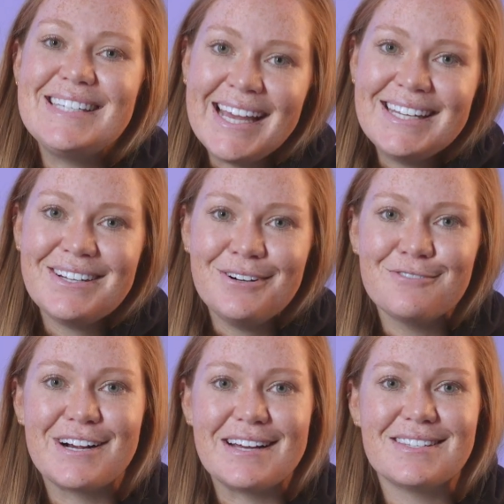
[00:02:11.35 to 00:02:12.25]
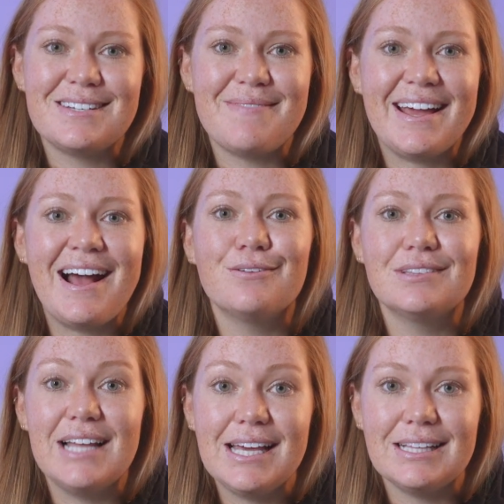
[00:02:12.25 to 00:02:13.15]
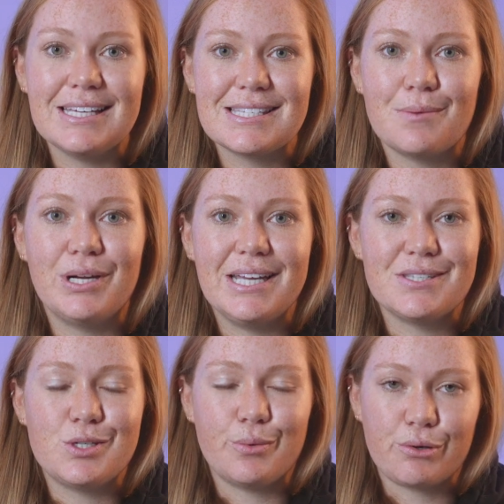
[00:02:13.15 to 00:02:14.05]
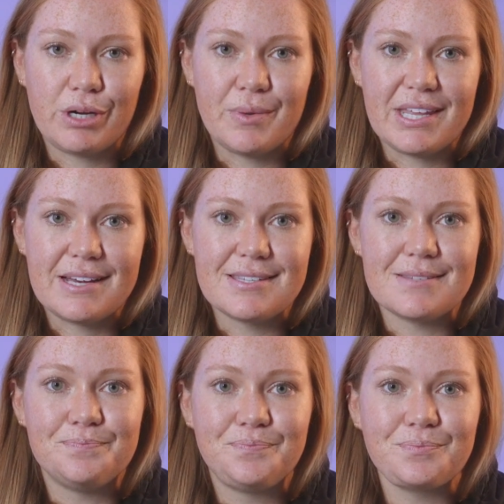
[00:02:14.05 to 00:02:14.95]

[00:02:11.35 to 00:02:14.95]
tend to overestimate how likely someone is to agree with us.